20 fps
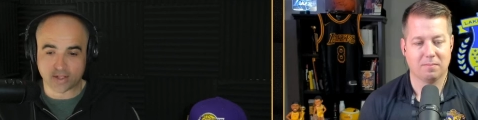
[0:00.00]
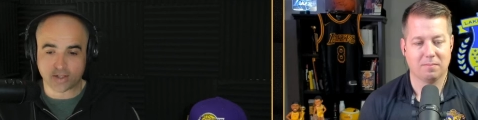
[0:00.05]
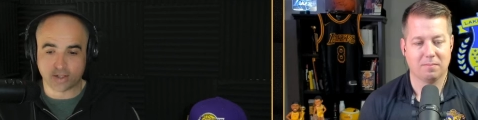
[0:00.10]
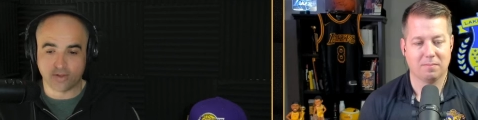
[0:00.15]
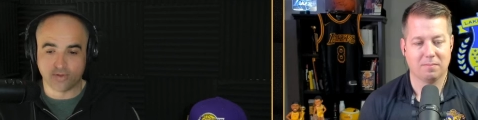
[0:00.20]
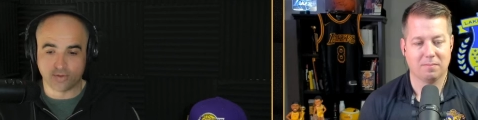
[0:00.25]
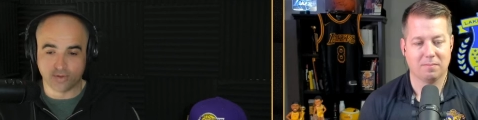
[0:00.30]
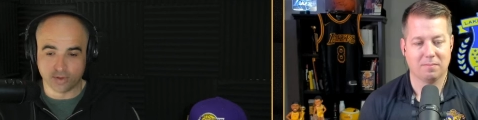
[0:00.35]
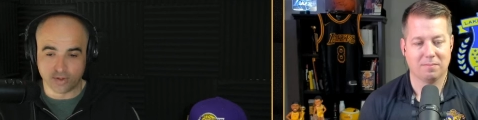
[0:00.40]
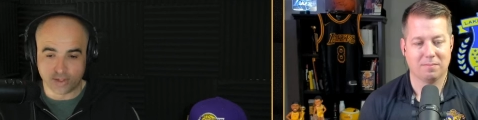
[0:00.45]

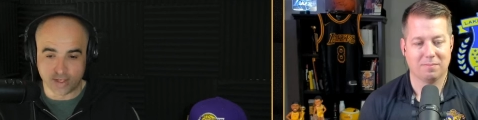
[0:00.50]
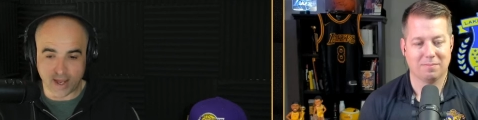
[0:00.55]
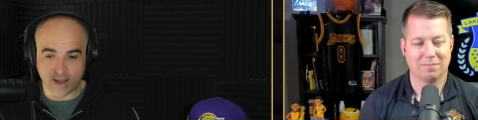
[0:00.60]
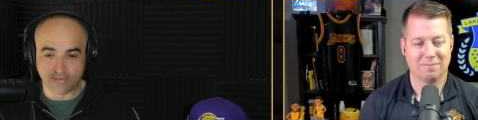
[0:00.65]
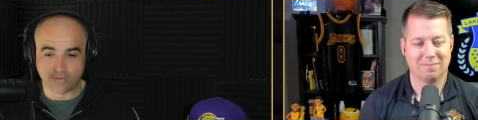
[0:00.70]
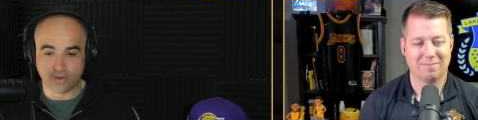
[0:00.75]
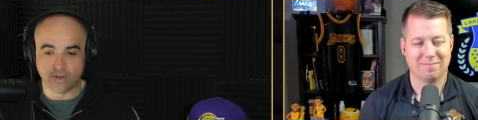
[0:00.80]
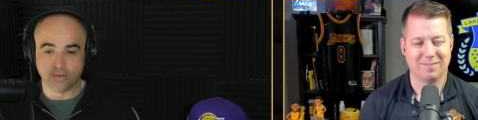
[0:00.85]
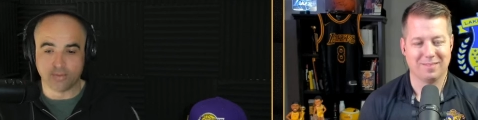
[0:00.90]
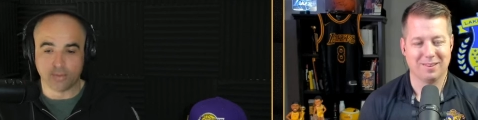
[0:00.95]
Speaker 1: for
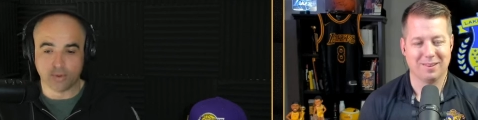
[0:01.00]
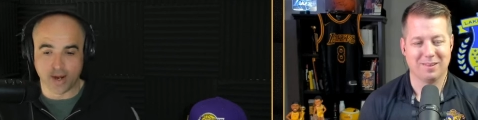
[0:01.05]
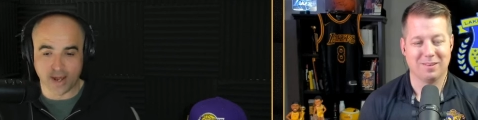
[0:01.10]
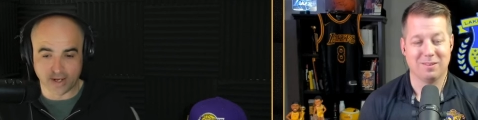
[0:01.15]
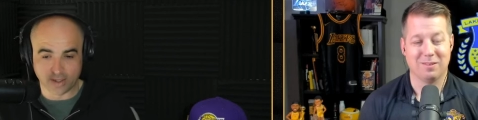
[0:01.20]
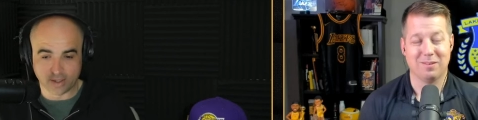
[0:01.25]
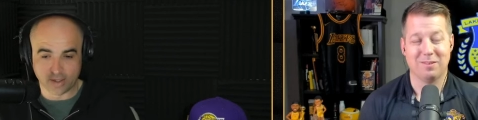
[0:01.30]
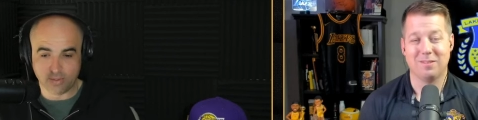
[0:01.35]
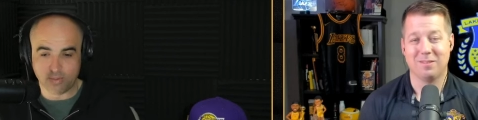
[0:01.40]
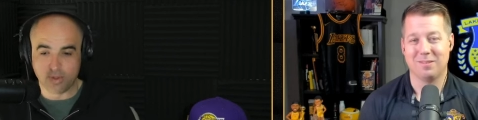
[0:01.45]
Devin,
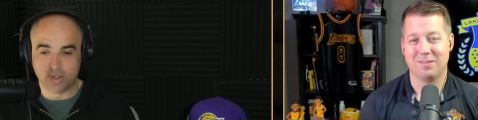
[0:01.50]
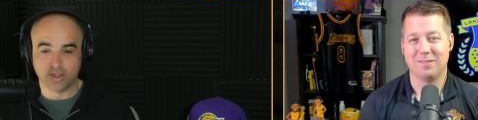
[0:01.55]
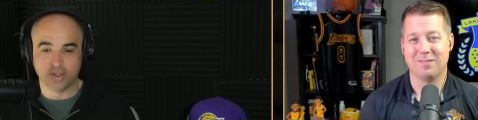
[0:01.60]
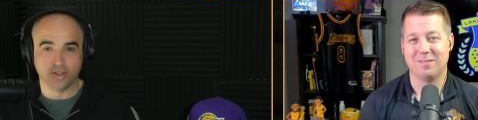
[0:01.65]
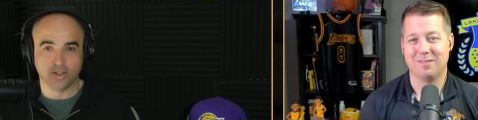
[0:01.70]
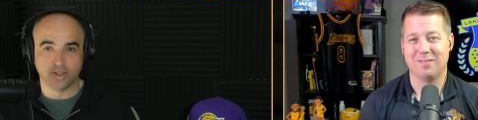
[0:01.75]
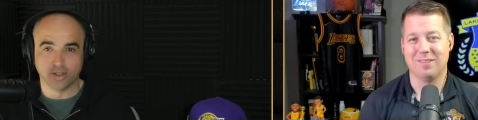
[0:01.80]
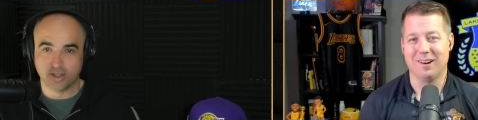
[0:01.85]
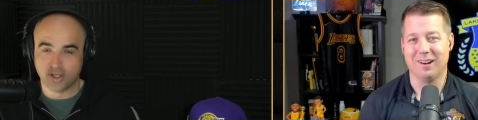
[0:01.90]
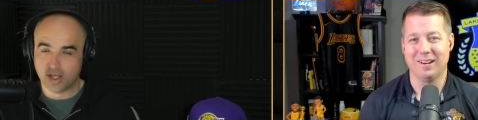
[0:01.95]
Bradley
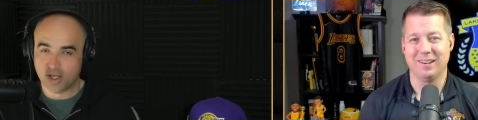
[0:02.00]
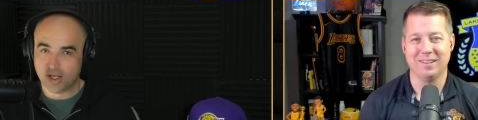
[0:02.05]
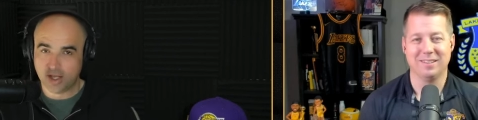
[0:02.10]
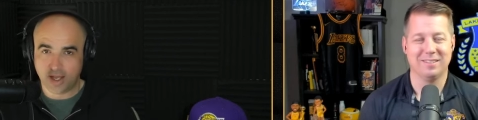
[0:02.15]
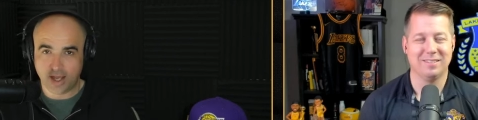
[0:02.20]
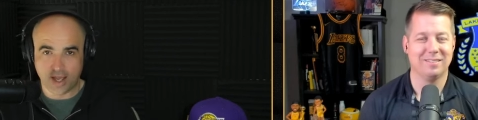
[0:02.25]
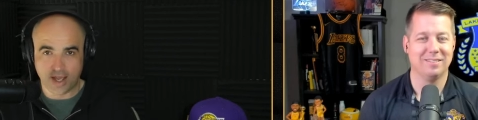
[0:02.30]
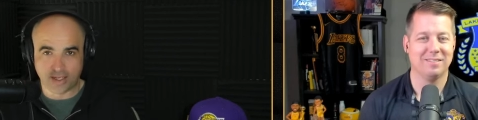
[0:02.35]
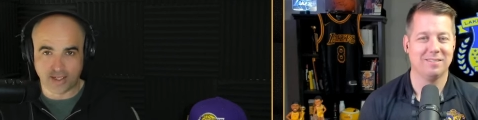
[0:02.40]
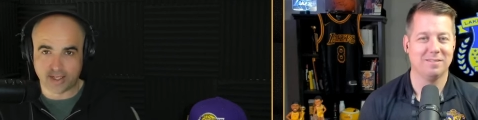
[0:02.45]
Beal, right.
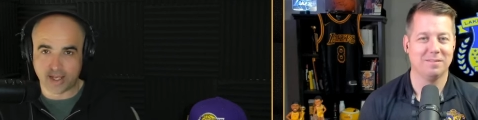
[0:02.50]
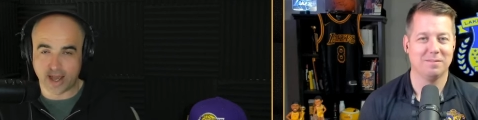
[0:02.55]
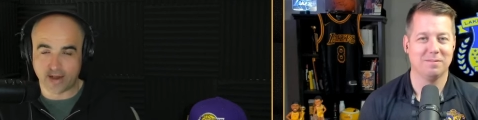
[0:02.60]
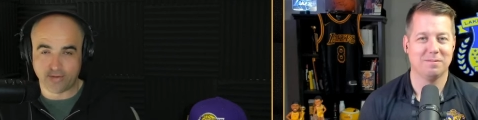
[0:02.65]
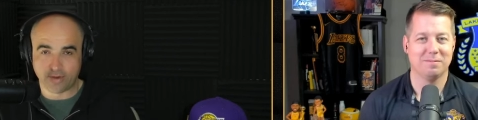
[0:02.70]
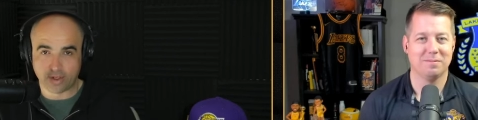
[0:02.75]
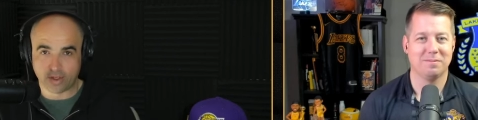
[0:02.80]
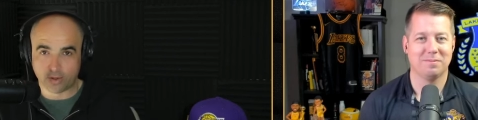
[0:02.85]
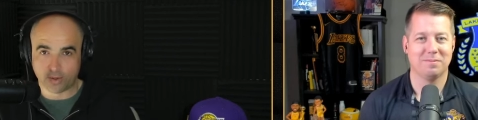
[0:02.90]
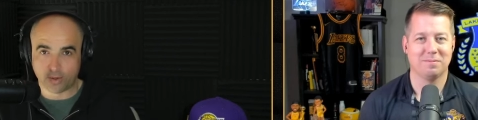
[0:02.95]
and
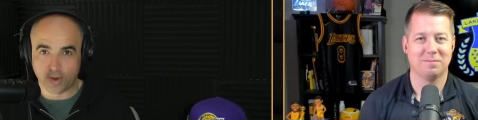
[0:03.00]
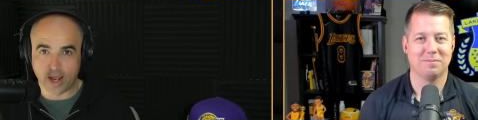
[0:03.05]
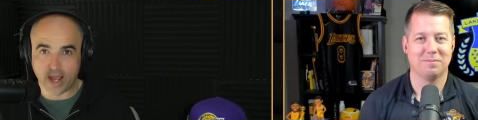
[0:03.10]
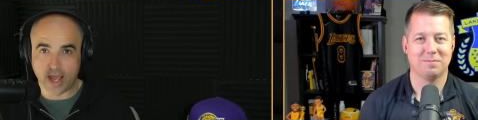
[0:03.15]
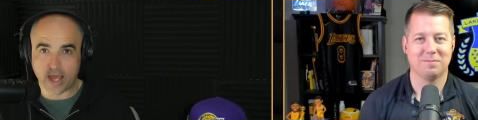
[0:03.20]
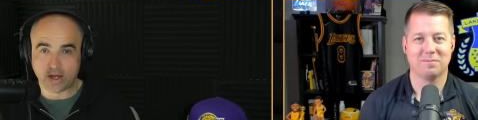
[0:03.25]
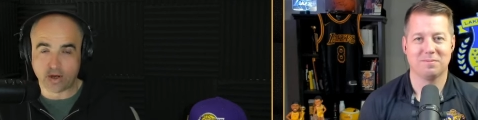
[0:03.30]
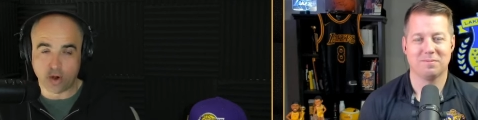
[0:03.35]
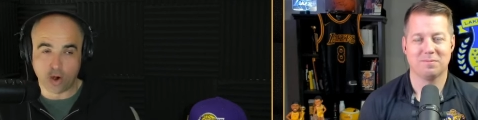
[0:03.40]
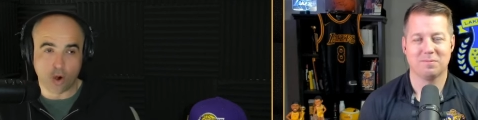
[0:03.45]
Kevin
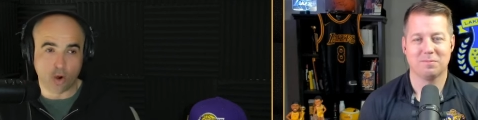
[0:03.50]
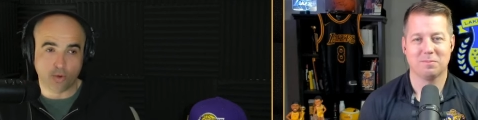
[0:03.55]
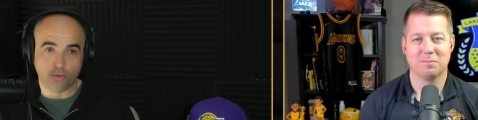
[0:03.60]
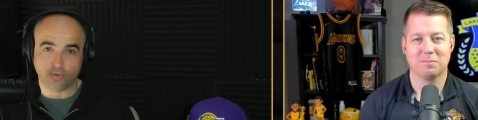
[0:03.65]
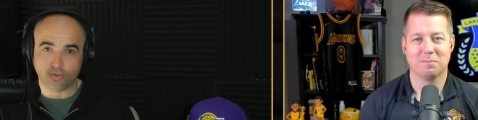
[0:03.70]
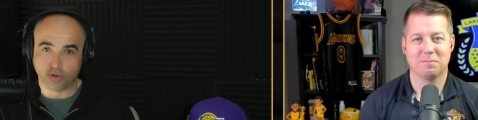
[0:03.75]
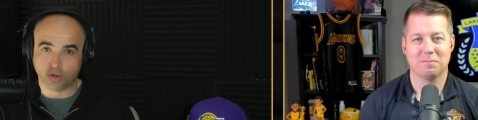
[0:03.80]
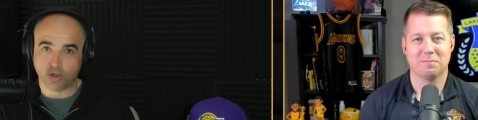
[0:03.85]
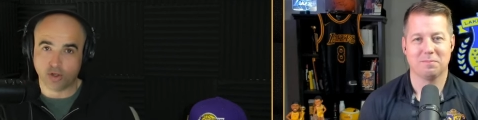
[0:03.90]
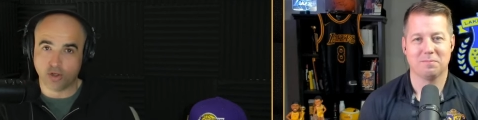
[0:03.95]
Durant
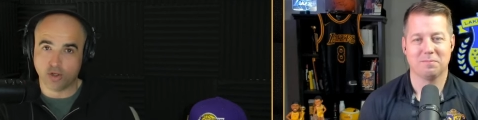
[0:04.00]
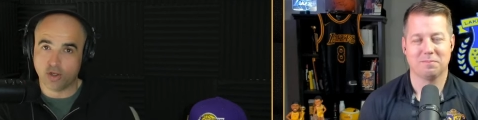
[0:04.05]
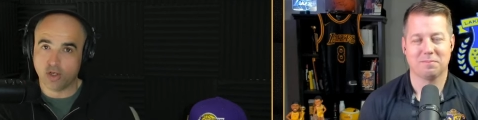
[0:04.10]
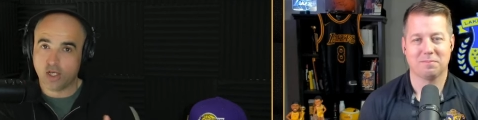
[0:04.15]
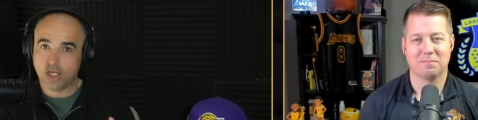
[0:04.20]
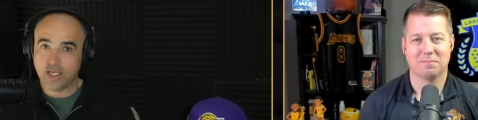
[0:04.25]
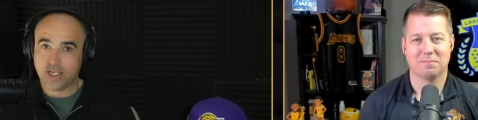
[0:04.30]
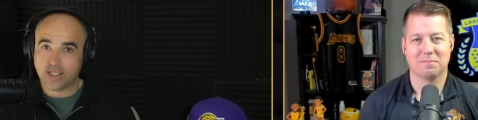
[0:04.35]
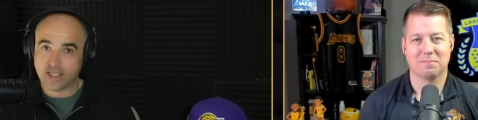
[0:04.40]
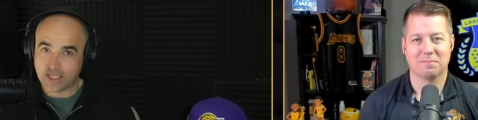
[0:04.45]
over
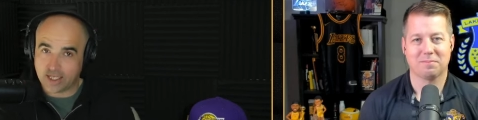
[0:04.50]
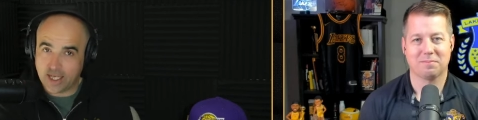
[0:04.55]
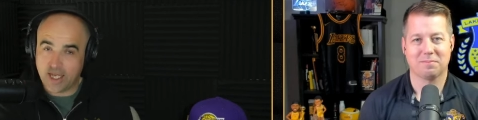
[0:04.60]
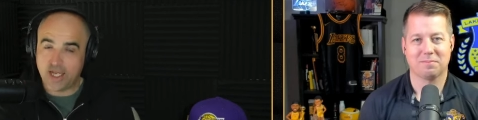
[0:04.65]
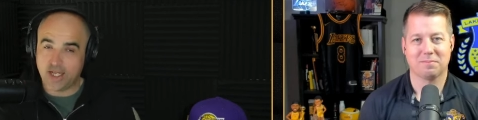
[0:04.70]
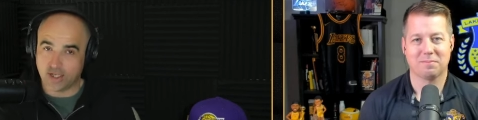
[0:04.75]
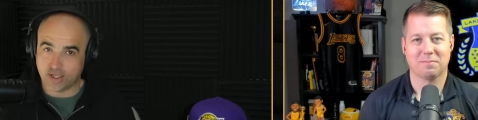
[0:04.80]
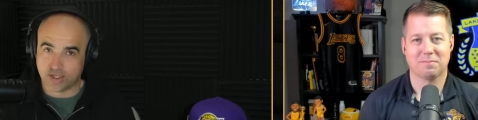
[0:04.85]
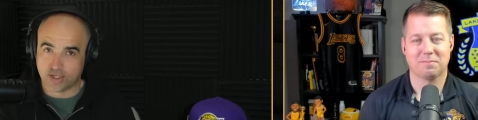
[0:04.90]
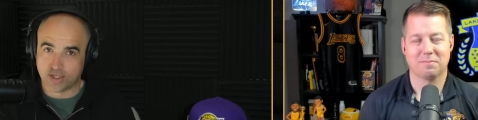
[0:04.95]
the
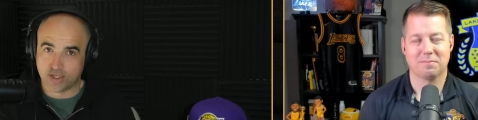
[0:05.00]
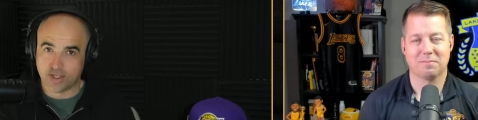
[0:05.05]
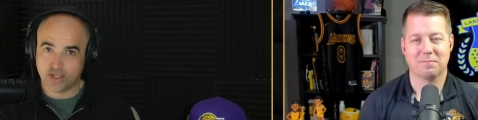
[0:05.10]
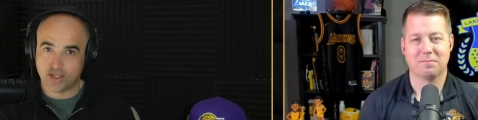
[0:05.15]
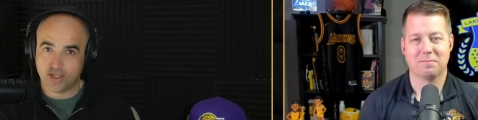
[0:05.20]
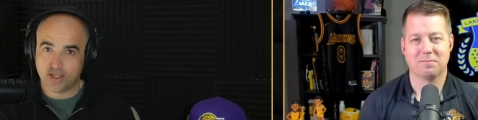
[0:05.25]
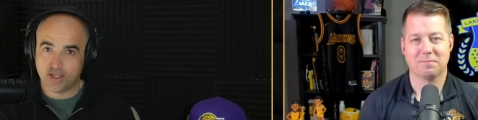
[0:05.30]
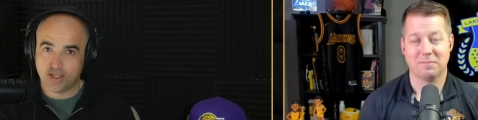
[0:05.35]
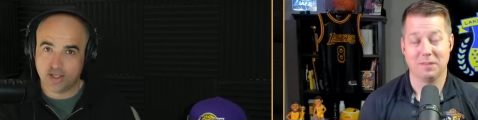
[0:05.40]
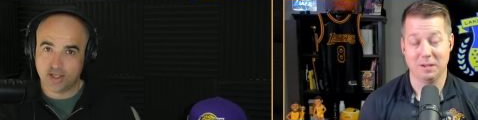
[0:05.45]
Kings.
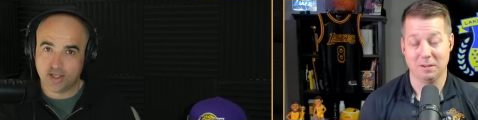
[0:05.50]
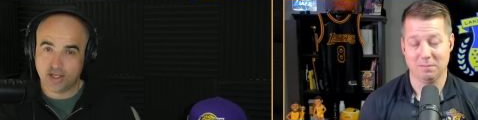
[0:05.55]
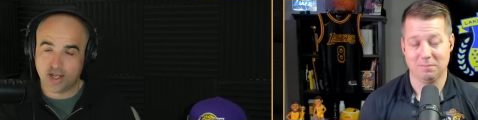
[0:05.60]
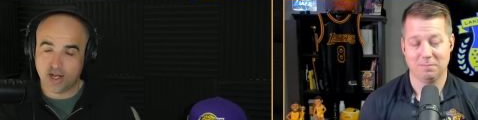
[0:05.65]
Yeah. You know,